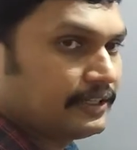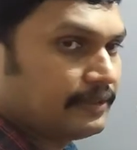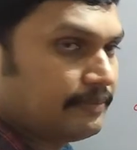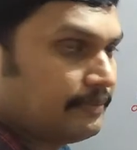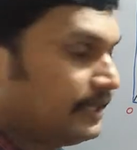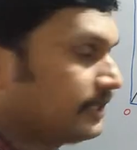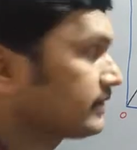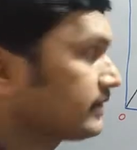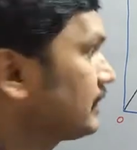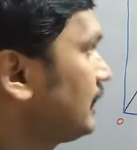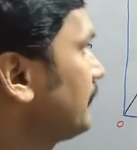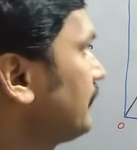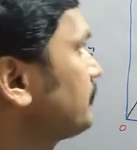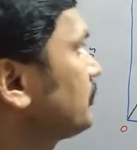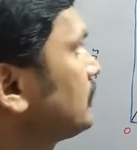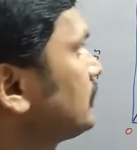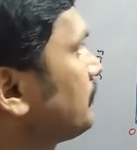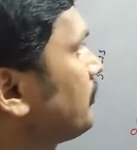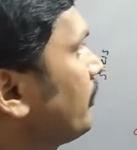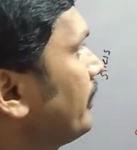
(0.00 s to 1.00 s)
It means
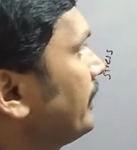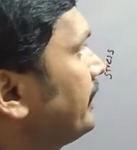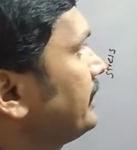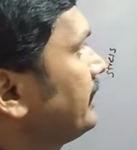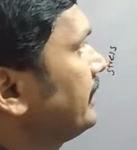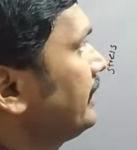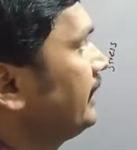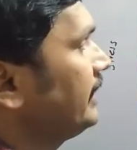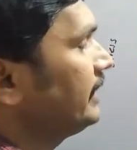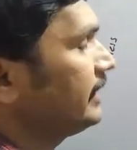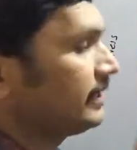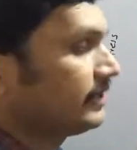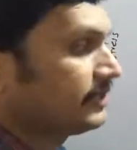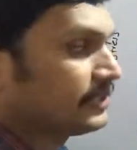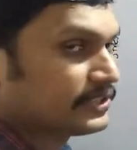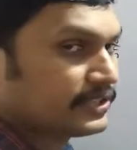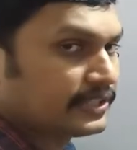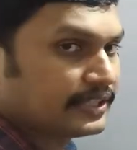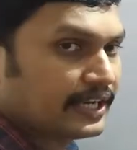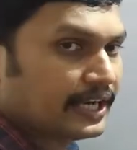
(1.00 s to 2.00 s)
up to the point A in
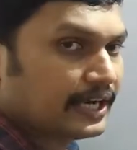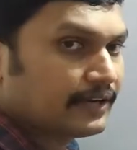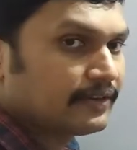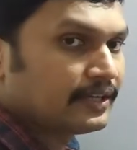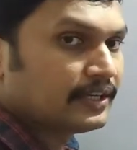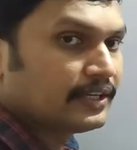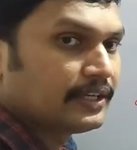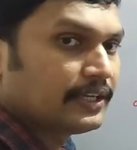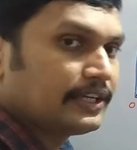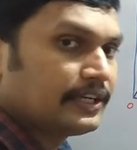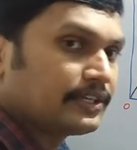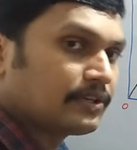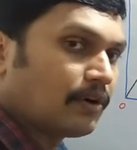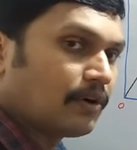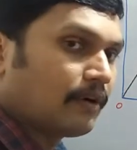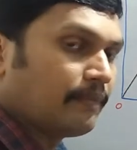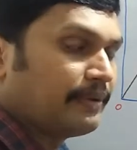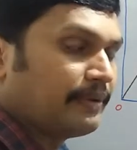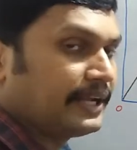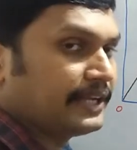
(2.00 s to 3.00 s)
this graph, it
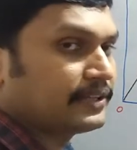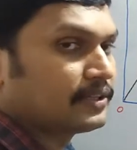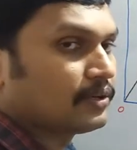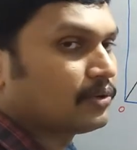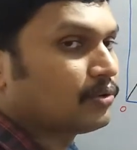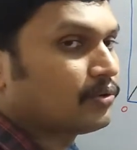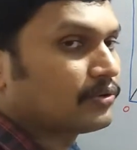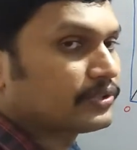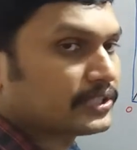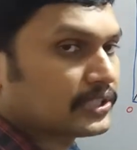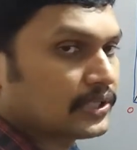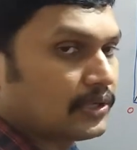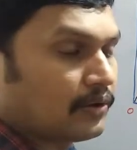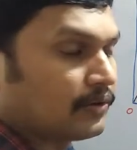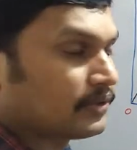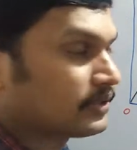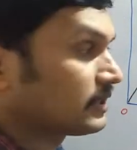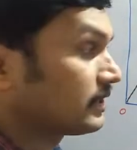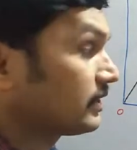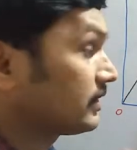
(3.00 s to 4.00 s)
obeys the Hooke's
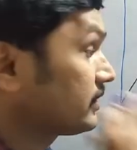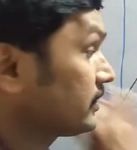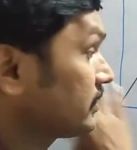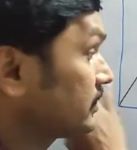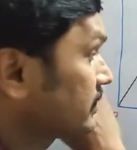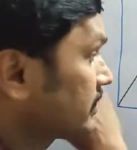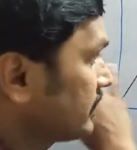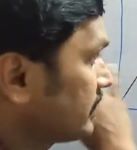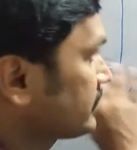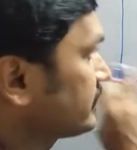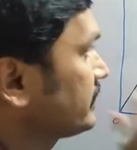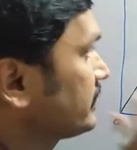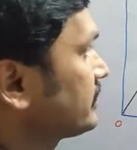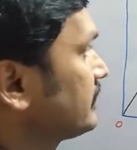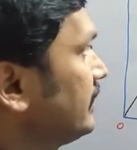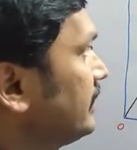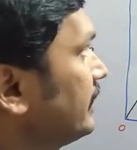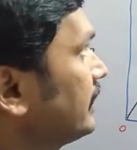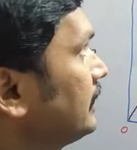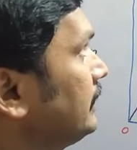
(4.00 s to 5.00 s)
law. The stress
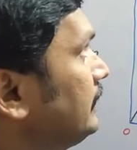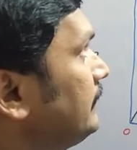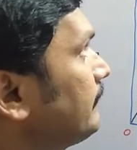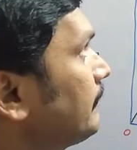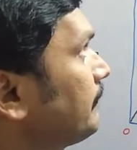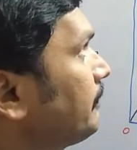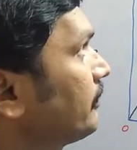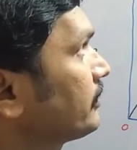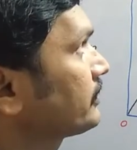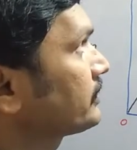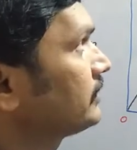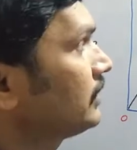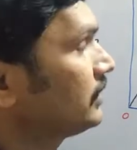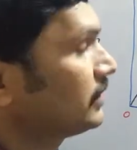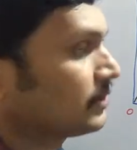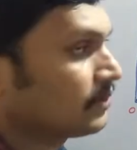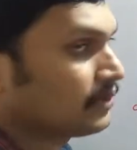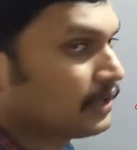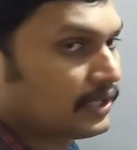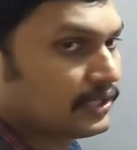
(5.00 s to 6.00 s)
is directly
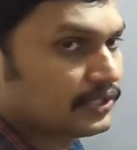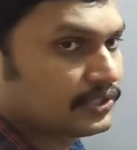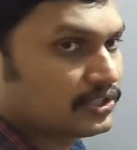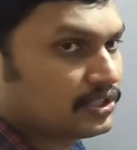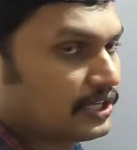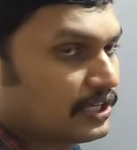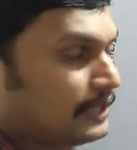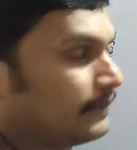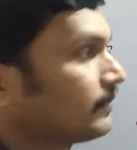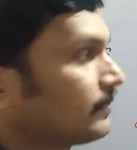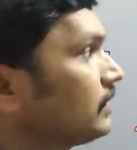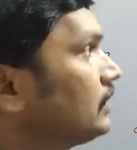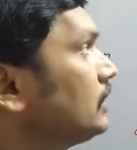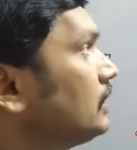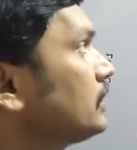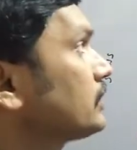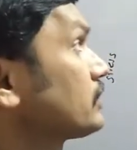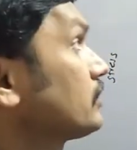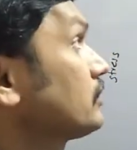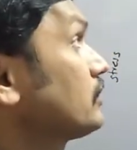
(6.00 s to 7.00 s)
proportional to strain.
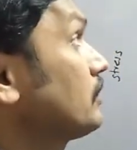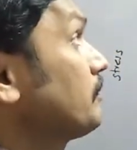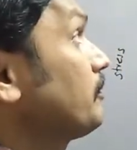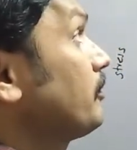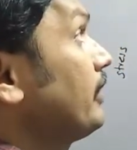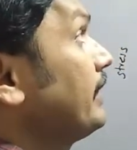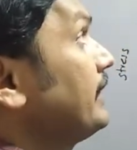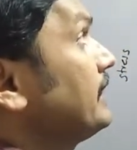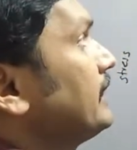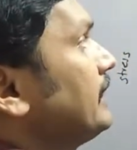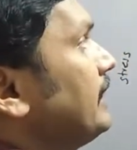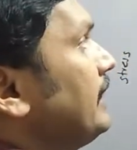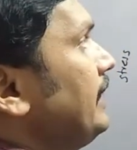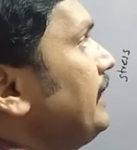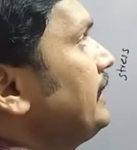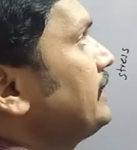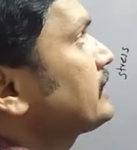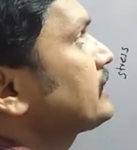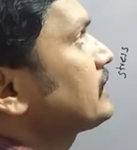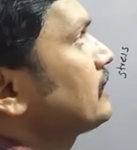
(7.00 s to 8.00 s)
So the point
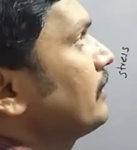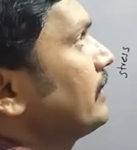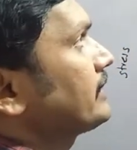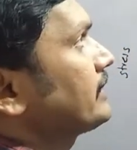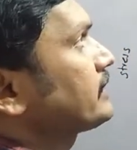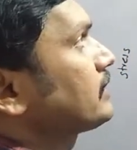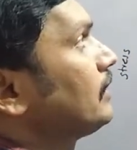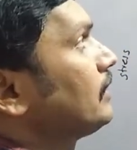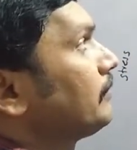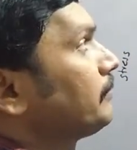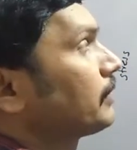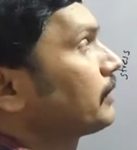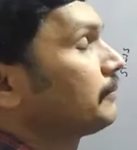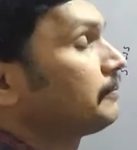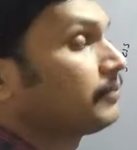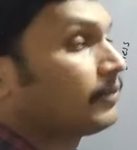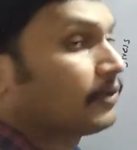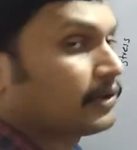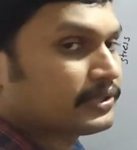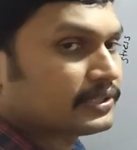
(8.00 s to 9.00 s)
A is known as
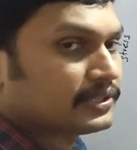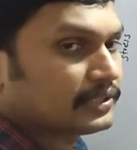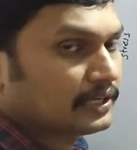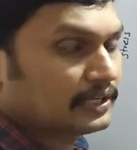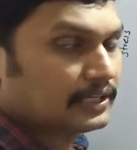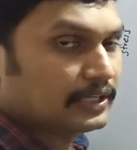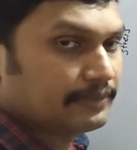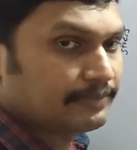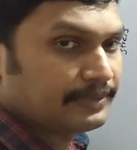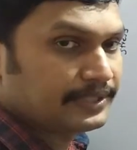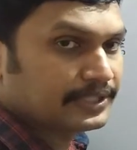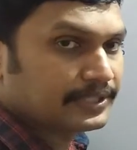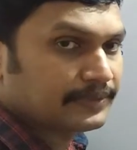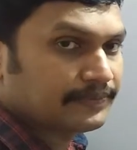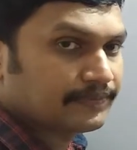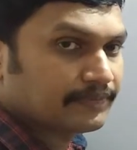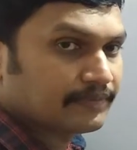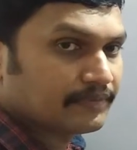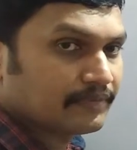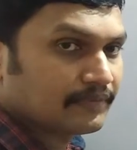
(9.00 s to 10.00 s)
proportional limit.